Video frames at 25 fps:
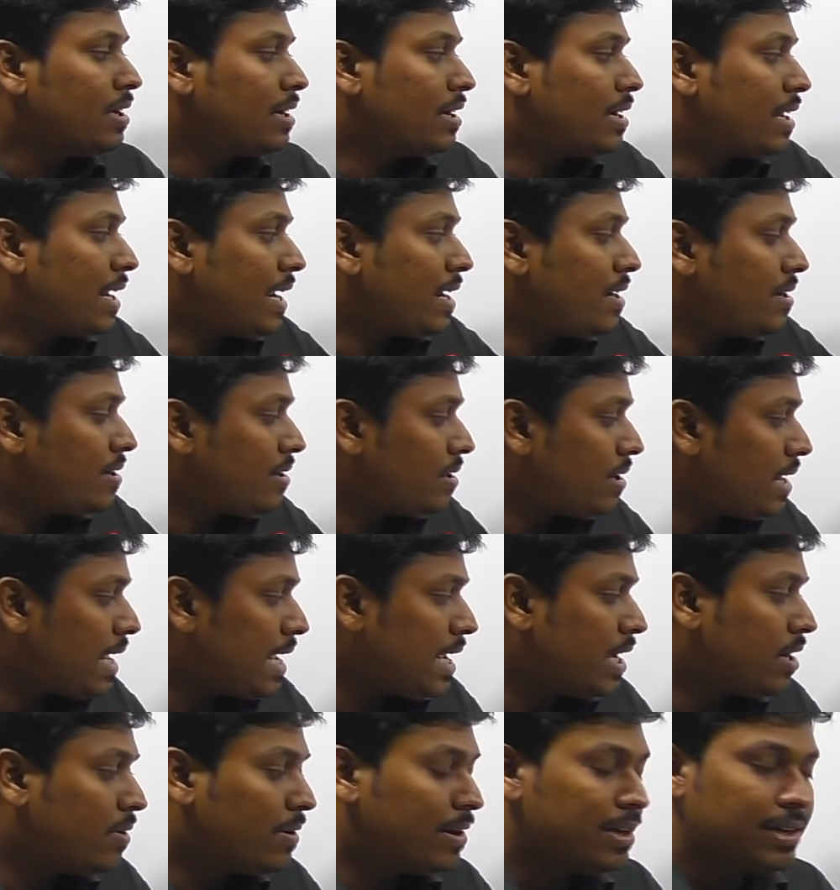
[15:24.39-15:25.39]
Greater,
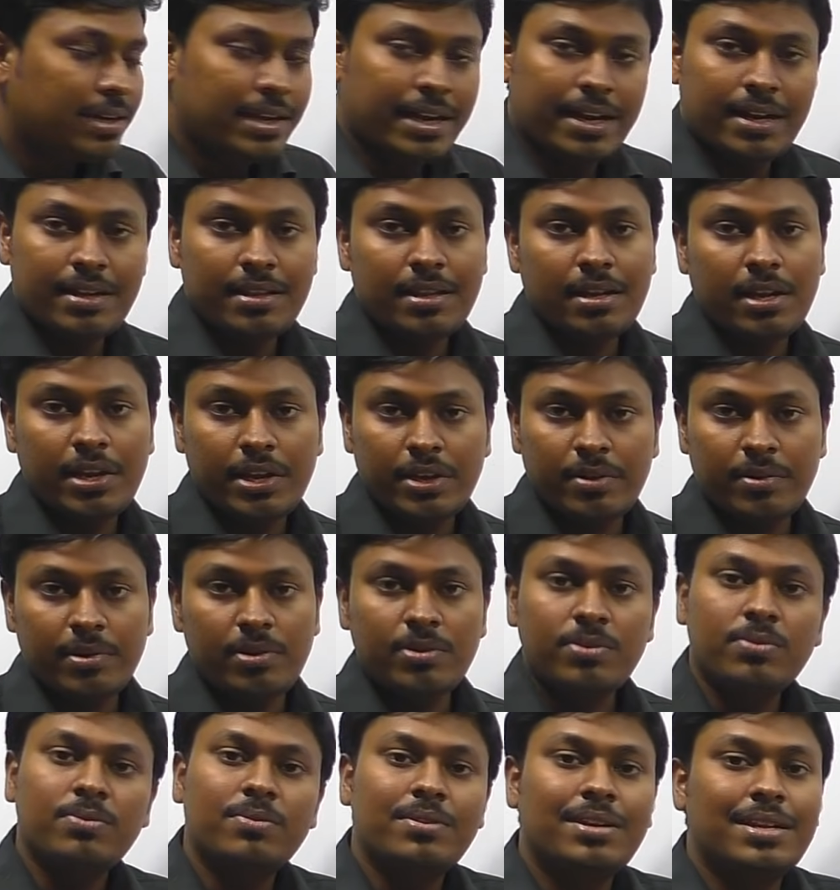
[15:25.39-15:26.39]
equal, greater than or equal
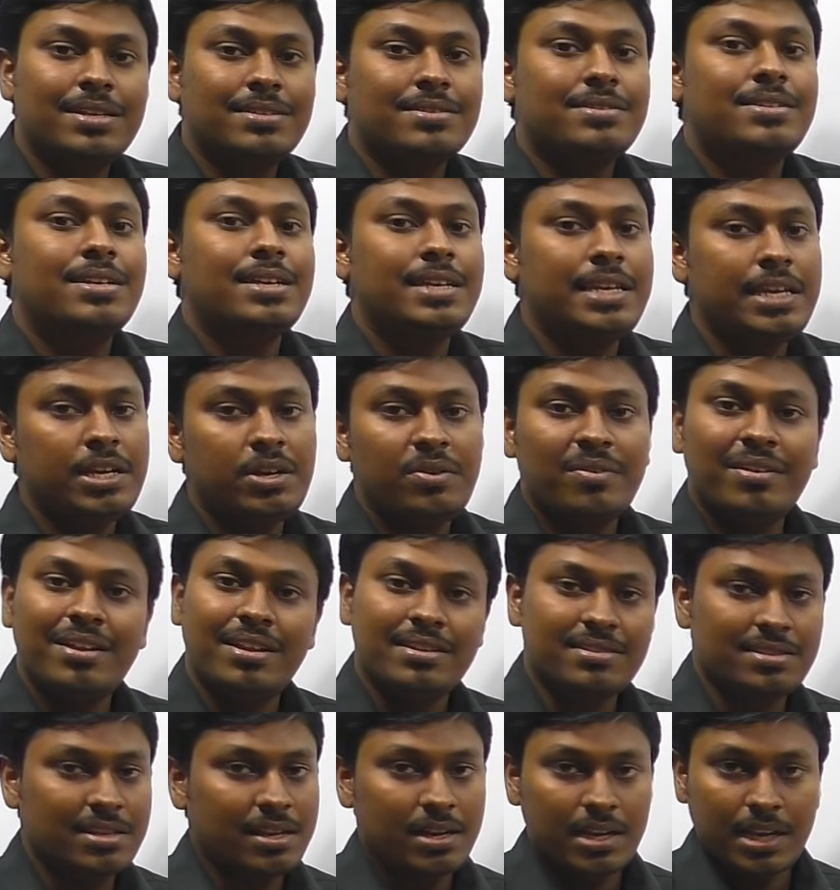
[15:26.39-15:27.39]
to. Less than
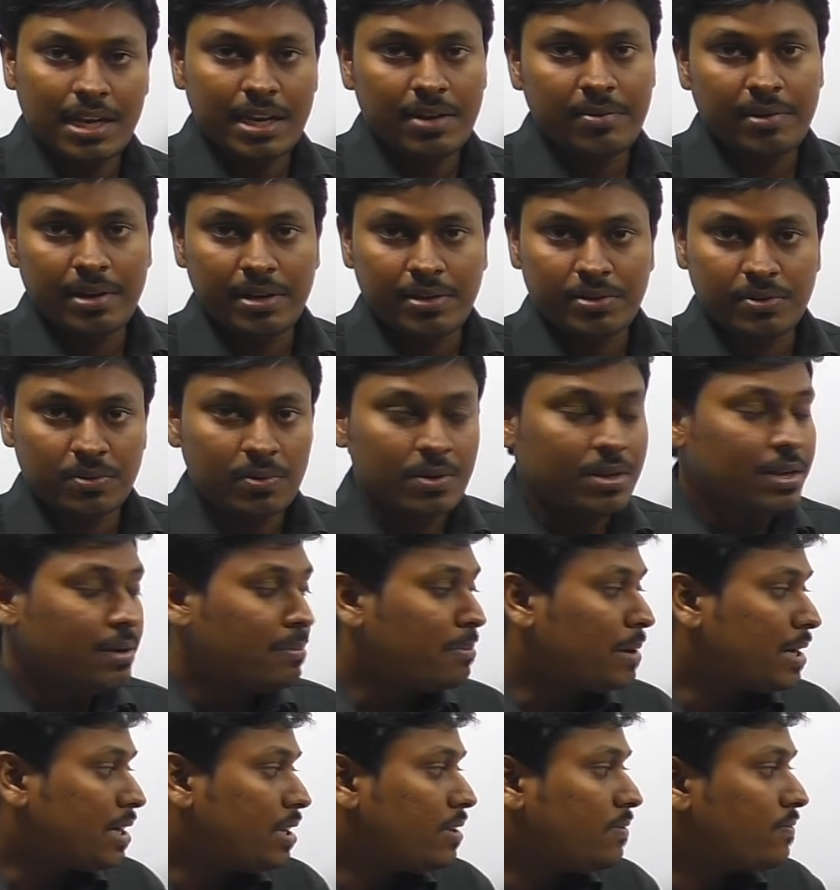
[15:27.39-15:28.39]
or equal to.
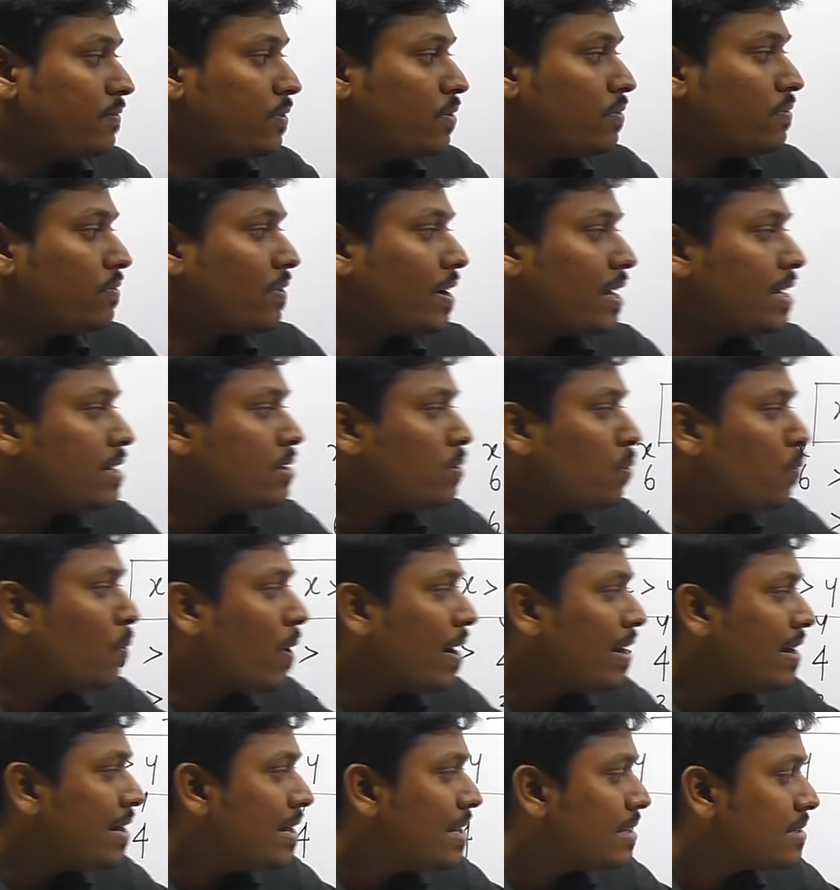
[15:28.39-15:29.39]
But if you find
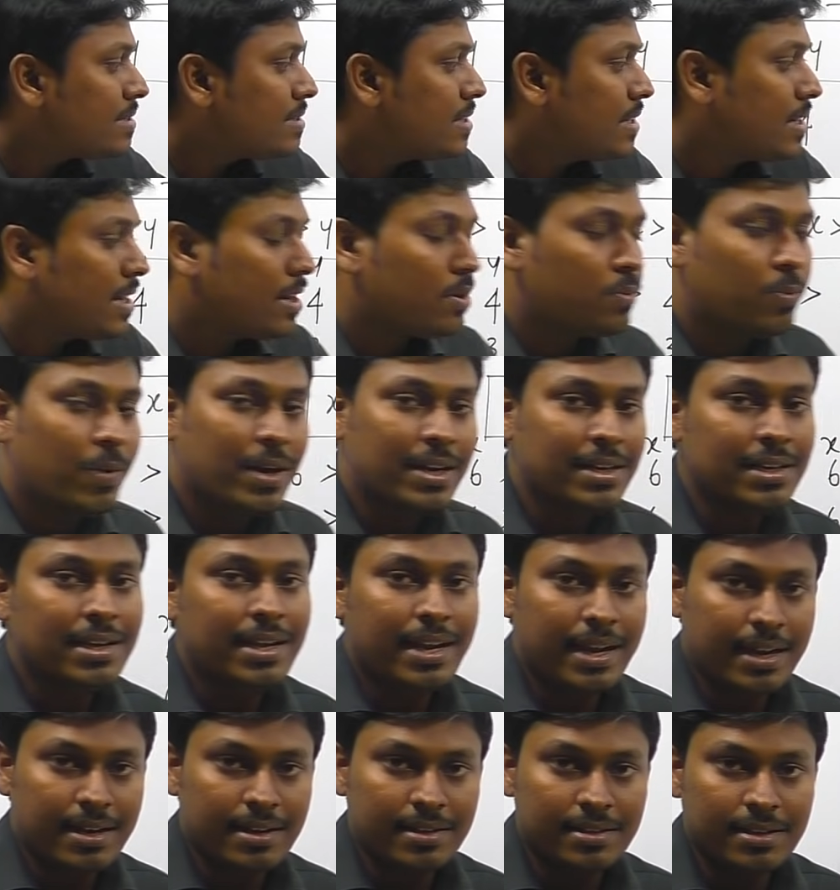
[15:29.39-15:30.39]
one less than and one
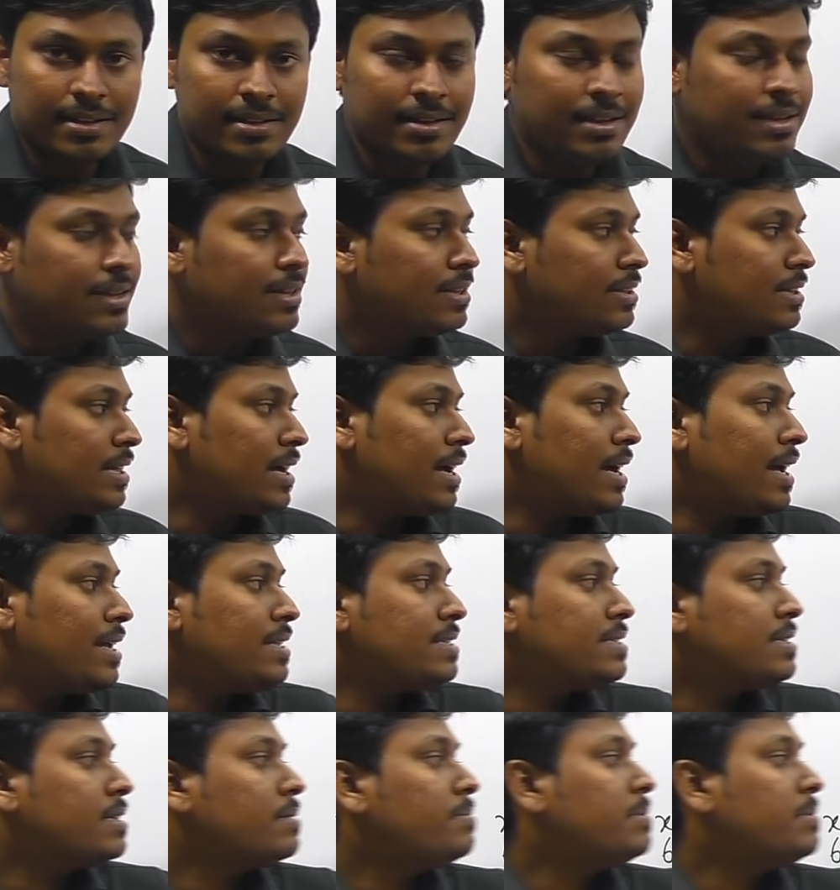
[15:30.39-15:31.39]
greater than, the answer